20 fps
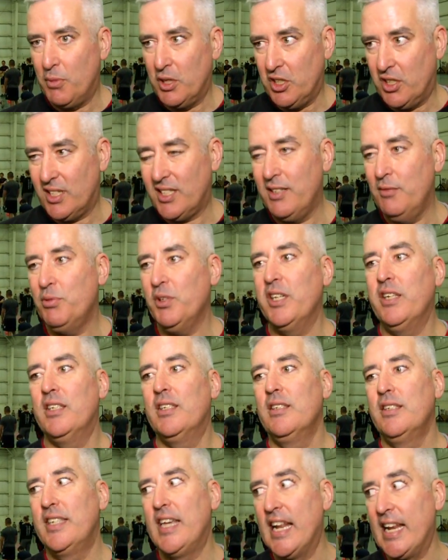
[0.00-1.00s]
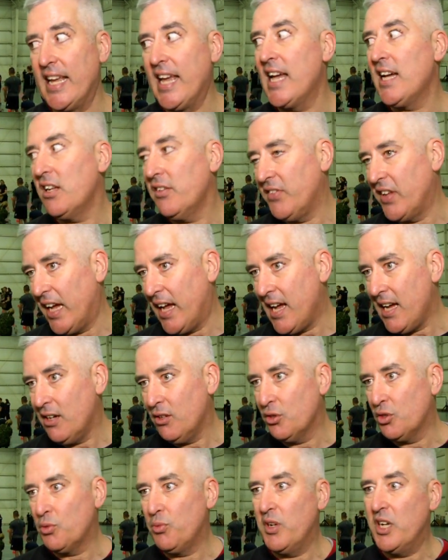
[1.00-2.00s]
but simply getting out of the
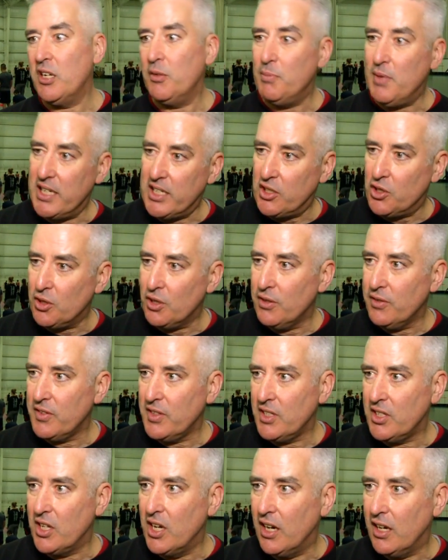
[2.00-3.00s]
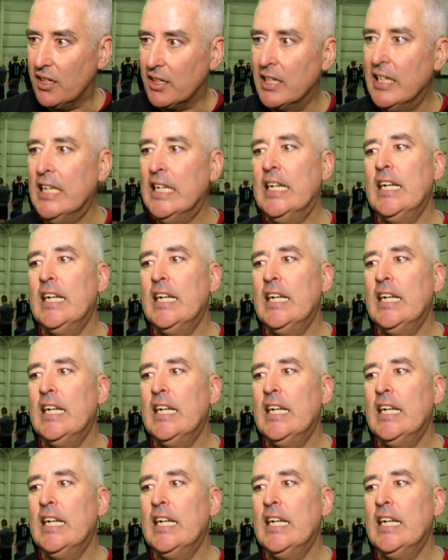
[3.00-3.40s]
house without my service dog